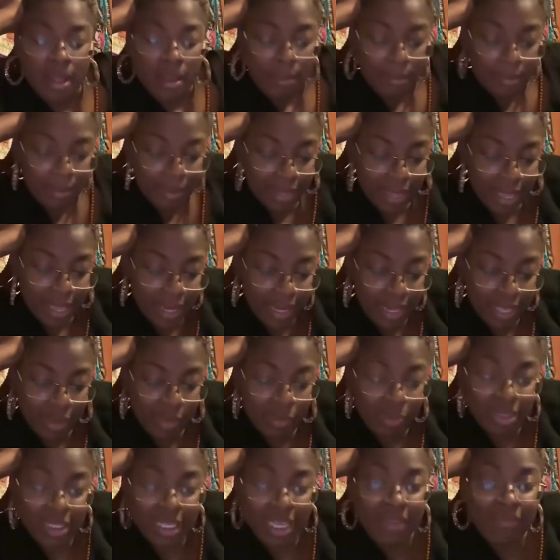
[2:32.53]
but yet it
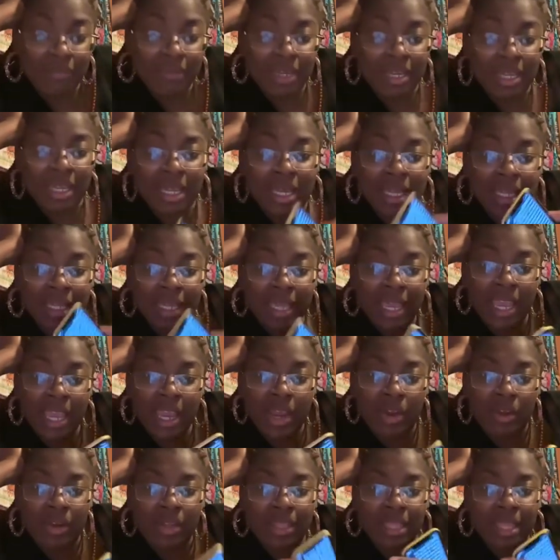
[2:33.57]
was even
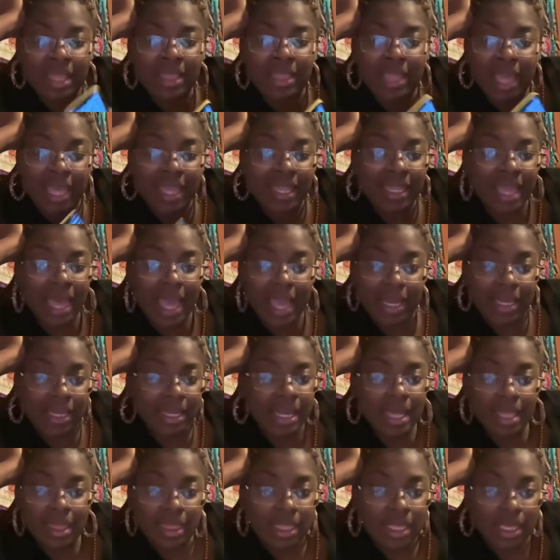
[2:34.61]
declared that they lacked
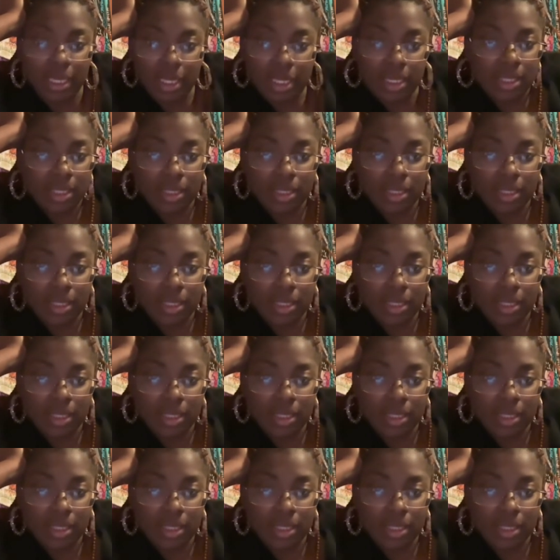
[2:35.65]
nothing.